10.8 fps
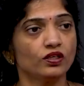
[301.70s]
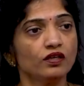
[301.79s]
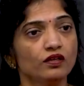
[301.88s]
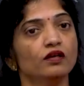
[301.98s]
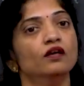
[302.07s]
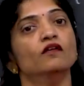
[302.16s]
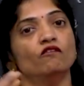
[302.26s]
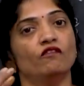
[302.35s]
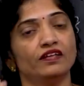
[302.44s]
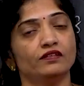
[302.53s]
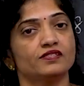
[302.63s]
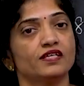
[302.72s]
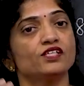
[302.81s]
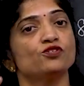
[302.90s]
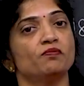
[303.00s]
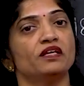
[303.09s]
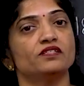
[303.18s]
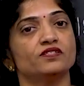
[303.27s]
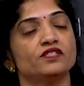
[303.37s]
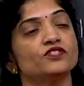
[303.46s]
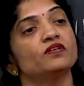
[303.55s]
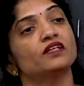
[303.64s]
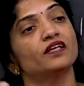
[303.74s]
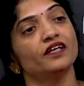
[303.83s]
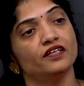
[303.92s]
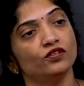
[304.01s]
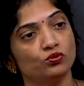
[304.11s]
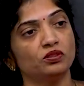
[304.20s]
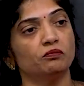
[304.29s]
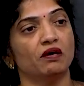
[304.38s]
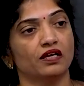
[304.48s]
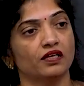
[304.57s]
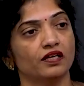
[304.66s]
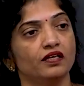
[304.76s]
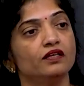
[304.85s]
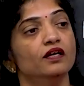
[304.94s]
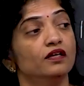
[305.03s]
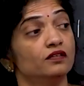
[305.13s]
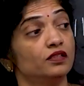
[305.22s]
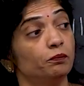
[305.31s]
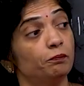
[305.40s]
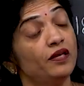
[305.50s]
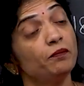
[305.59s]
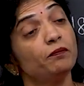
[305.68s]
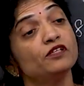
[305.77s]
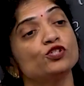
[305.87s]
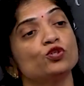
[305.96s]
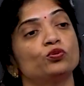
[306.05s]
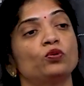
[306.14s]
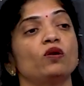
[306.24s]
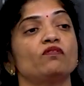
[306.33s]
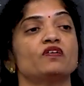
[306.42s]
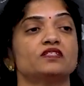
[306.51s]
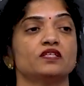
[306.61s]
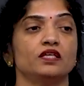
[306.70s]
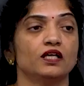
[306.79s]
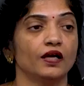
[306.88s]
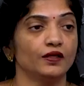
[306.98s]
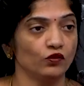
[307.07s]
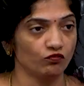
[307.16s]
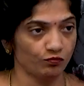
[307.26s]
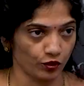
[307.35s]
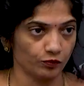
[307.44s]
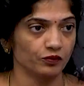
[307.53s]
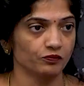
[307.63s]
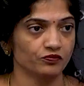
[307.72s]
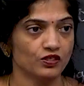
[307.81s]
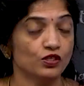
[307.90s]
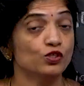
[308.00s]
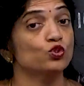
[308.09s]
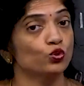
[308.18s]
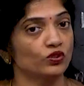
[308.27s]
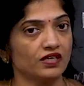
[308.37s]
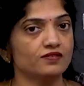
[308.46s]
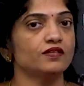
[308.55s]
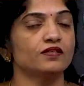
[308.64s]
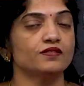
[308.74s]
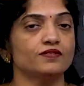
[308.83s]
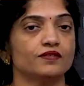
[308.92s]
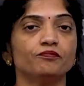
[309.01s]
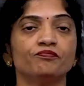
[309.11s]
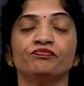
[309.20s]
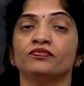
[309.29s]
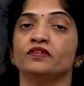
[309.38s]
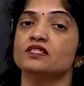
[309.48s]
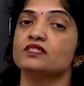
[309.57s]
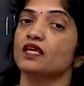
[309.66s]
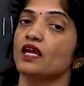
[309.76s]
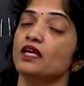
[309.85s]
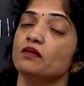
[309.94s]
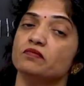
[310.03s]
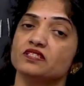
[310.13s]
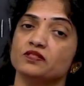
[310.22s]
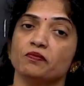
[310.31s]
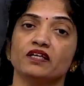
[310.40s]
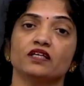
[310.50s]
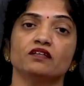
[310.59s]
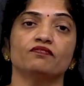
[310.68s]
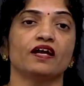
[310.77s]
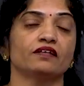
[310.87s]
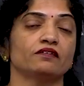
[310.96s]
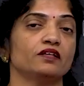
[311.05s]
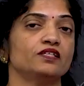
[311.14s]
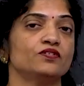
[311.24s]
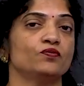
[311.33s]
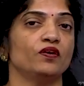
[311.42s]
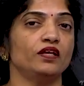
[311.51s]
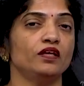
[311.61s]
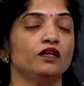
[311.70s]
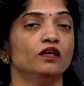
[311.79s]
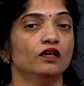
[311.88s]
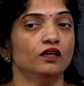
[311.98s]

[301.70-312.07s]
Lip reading: that when such medicines will get into the market, the people should not face any kind of problem. So that's the reason this KMS Medical Factory is very